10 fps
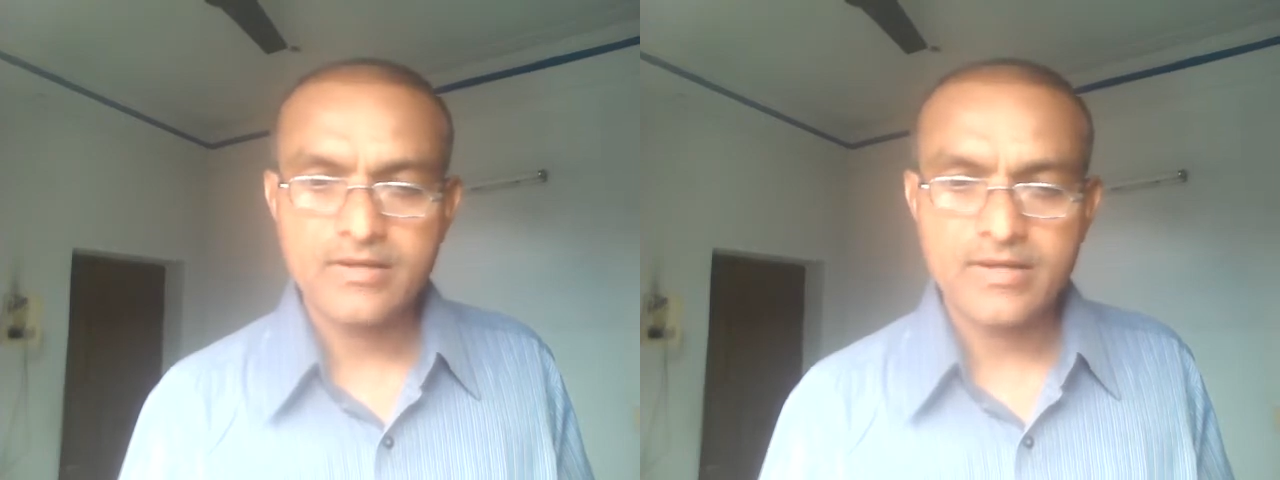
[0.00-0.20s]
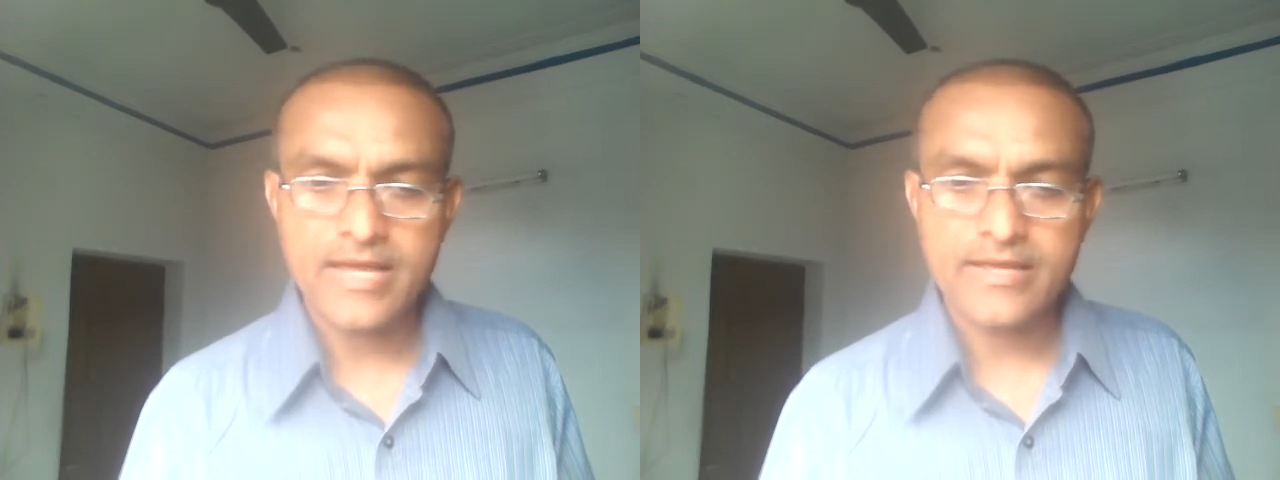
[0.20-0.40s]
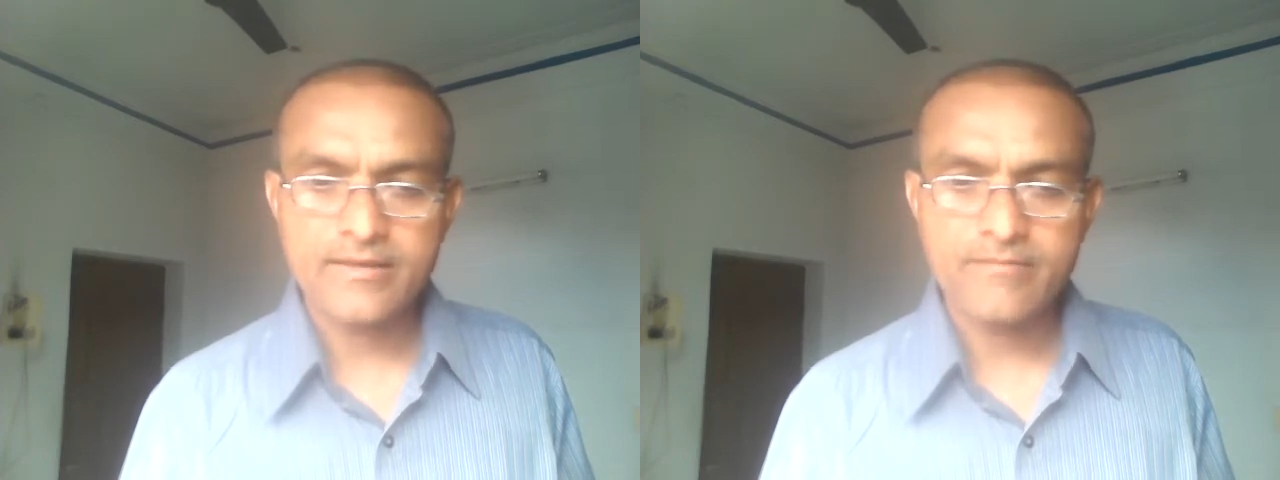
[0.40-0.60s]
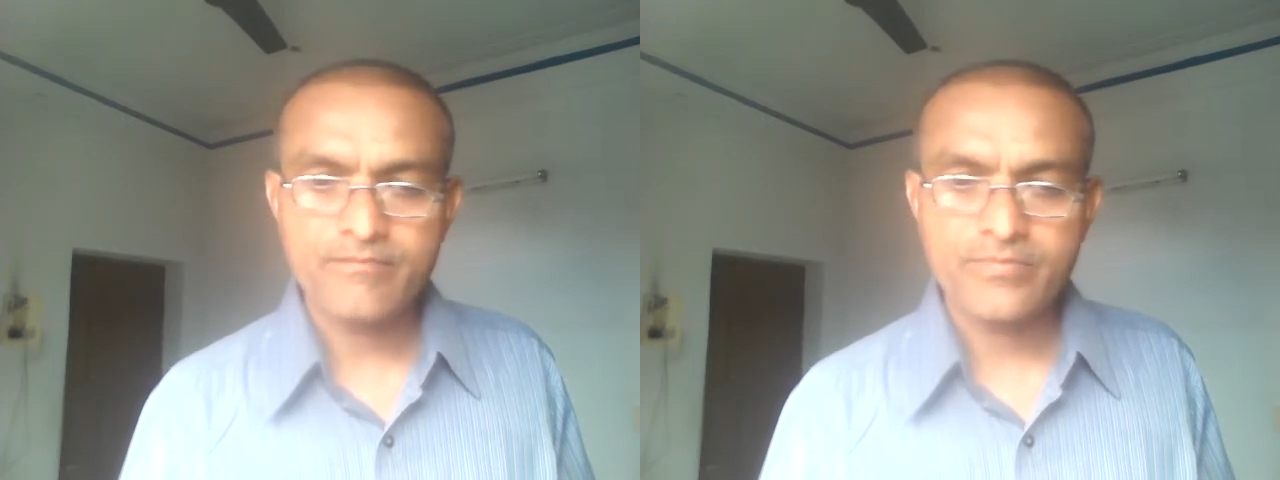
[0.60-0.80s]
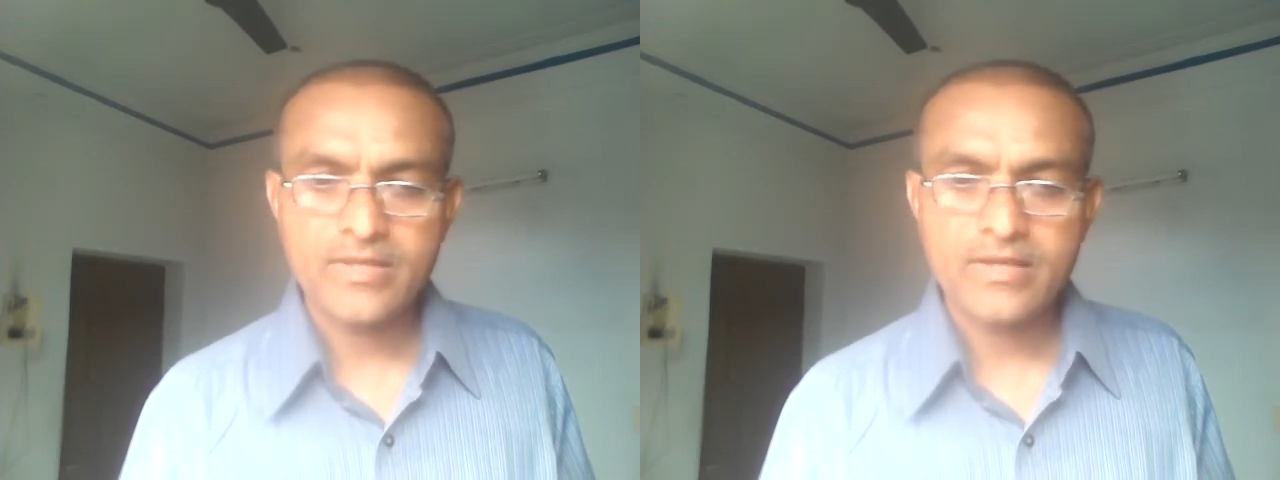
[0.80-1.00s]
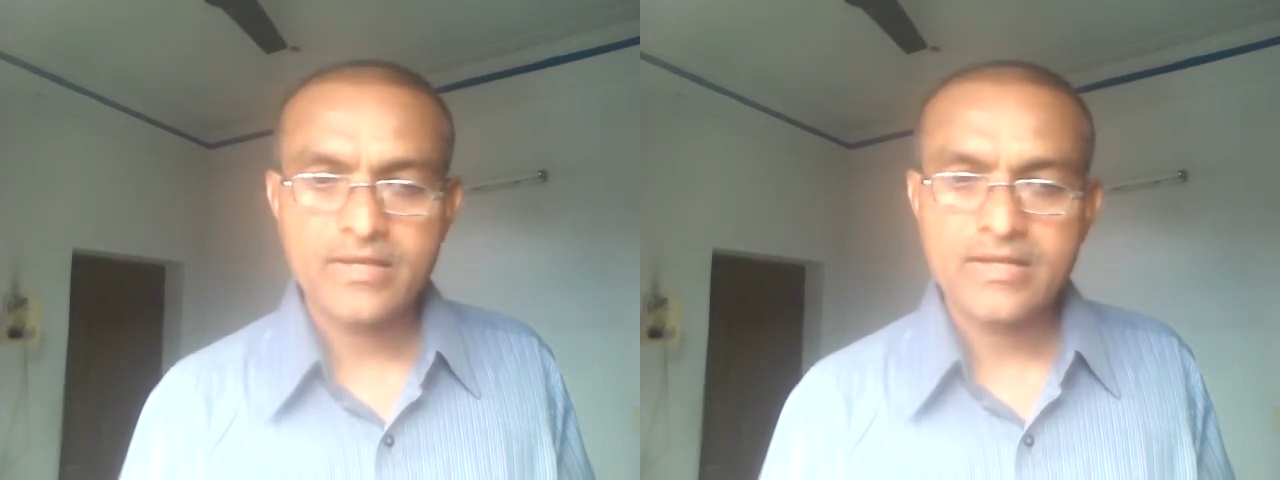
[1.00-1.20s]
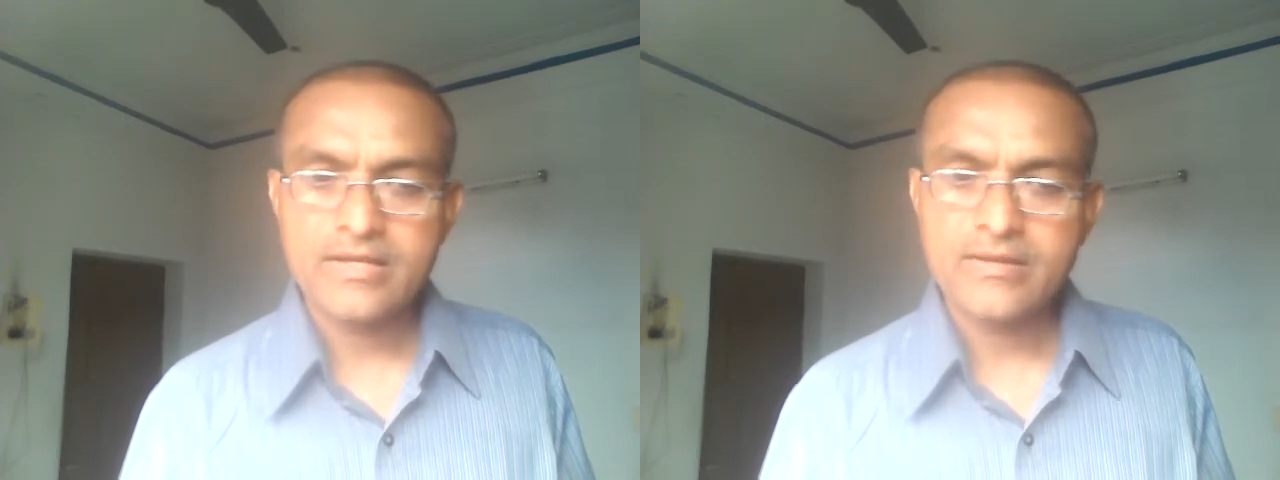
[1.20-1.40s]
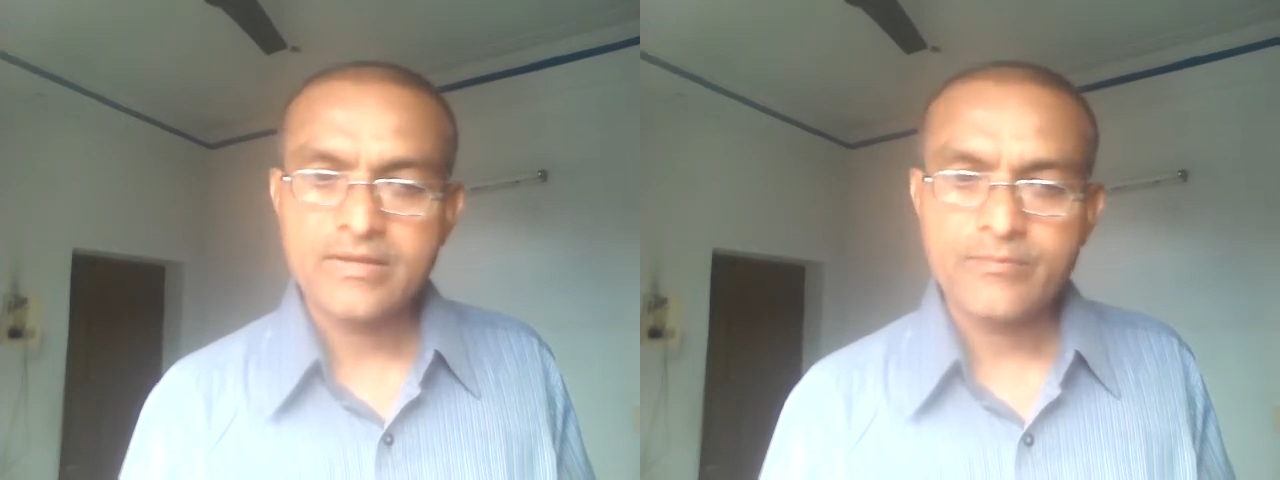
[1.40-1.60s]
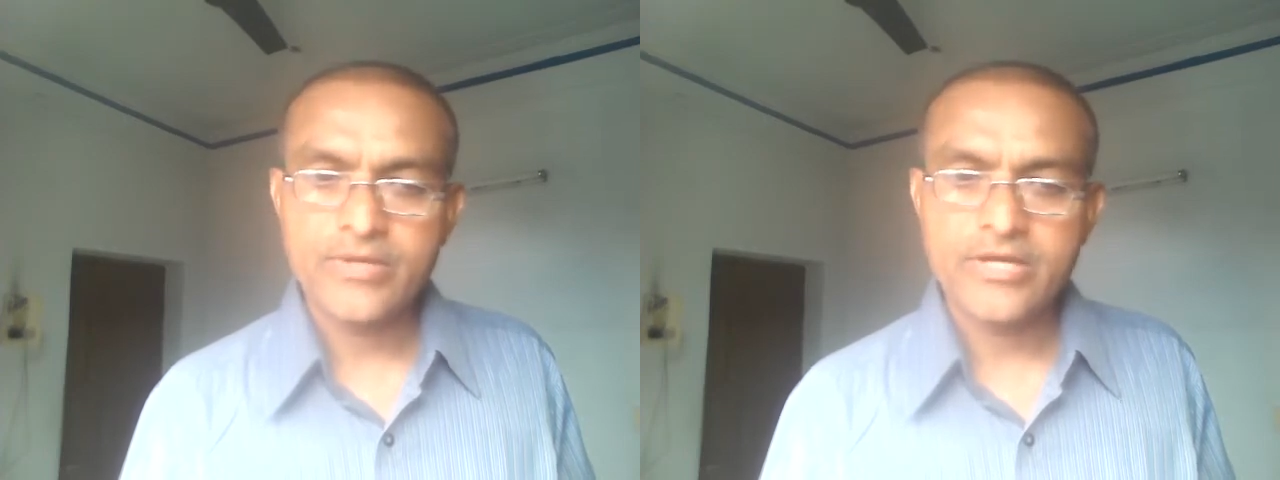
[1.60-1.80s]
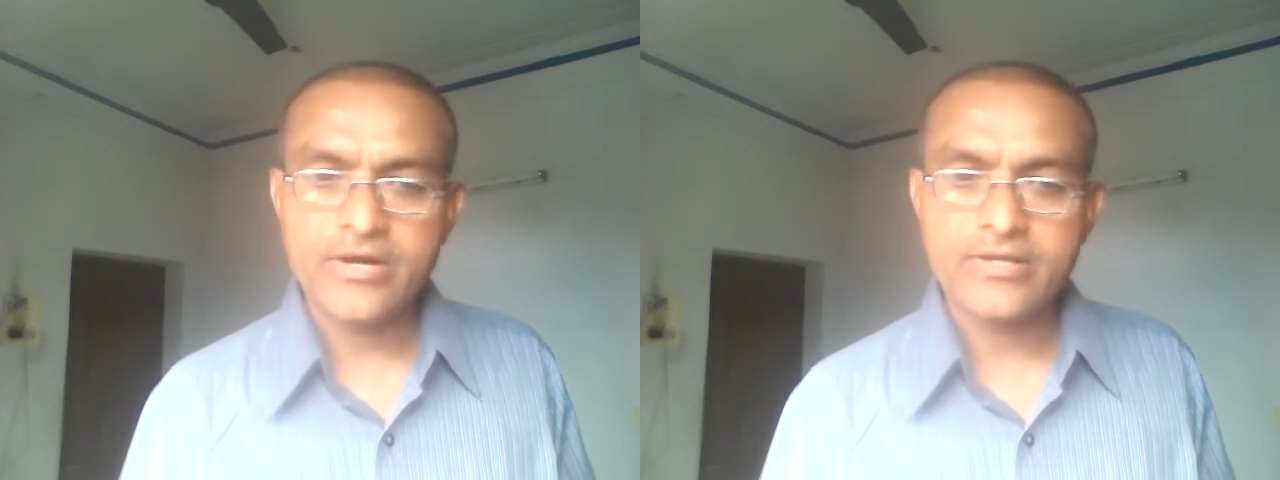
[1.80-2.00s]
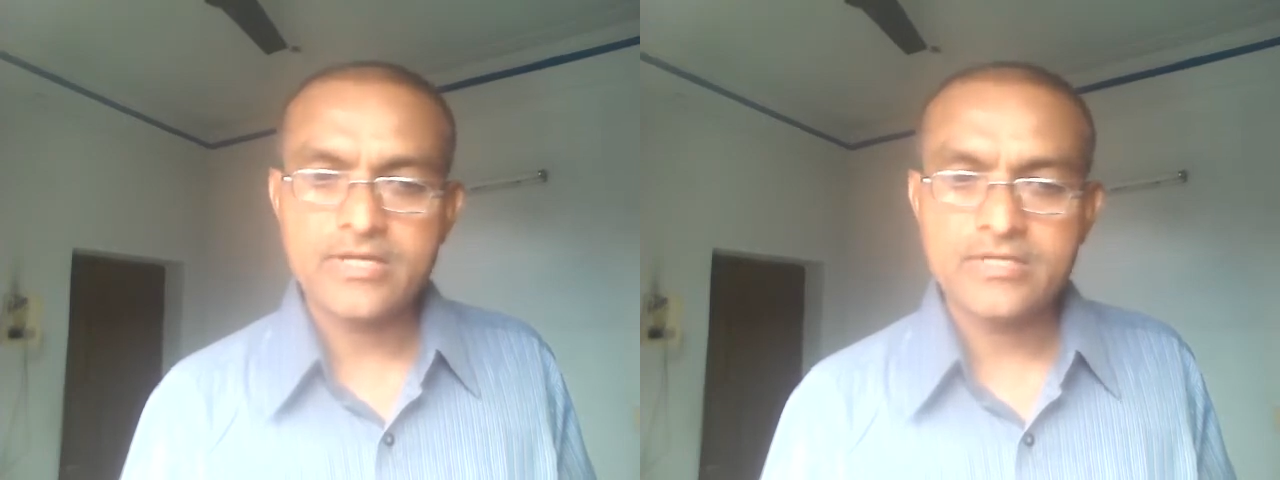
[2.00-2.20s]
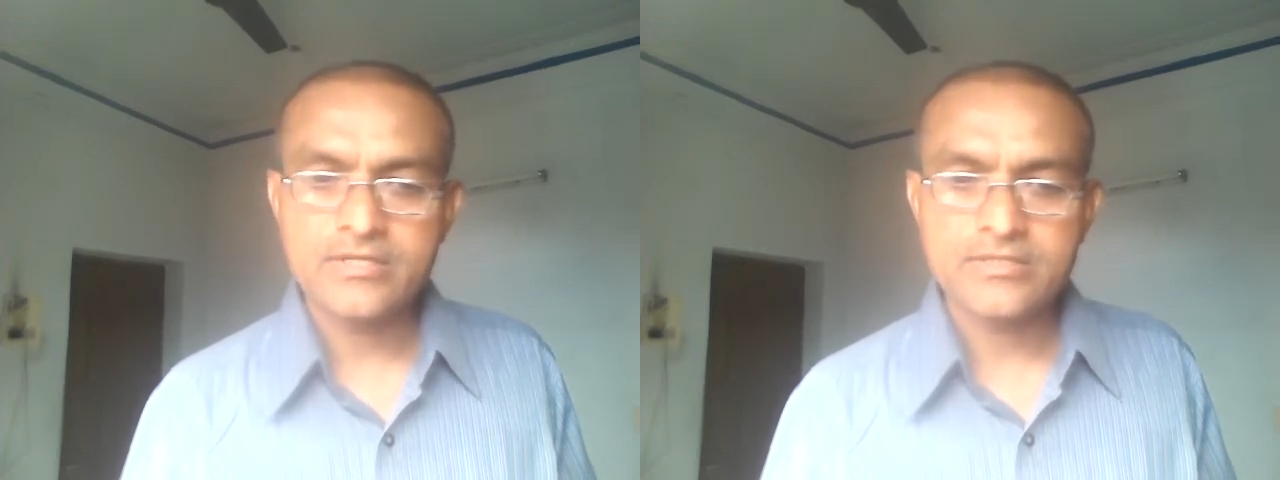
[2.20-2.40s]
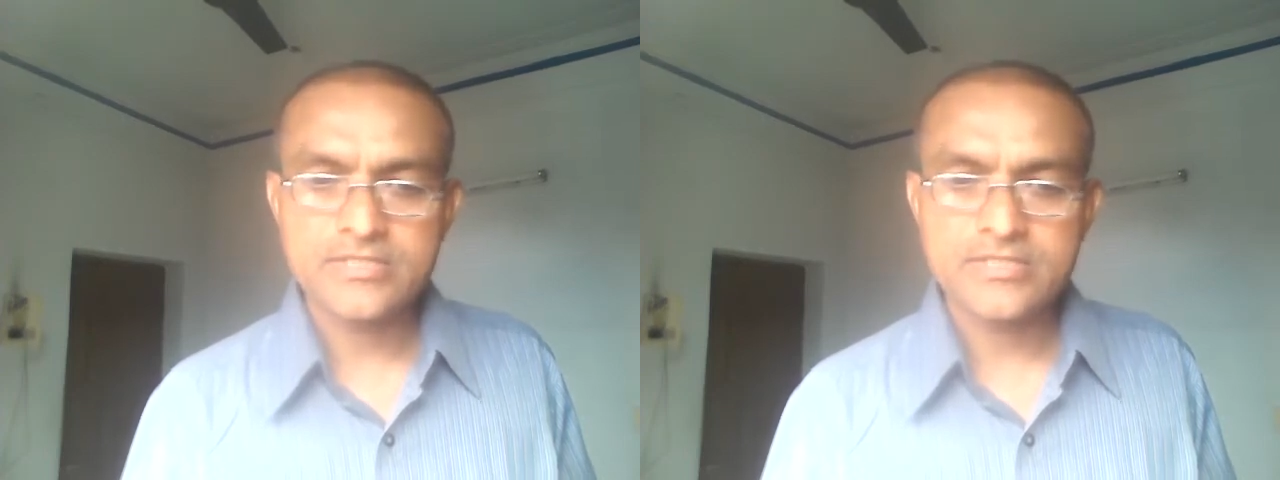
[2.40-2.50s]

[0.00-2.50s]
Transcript: like periodical